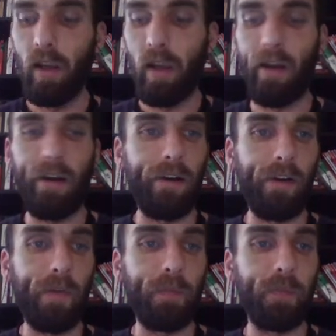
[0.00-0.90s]

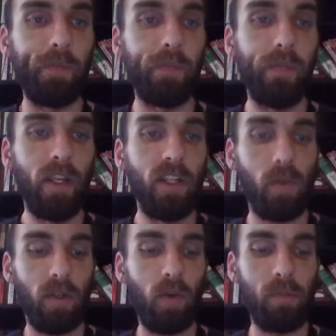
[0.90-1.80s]
So we're
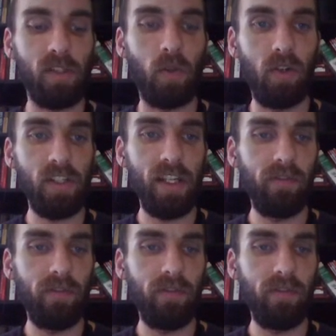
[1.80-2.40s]
gonna equip this quarterstaff,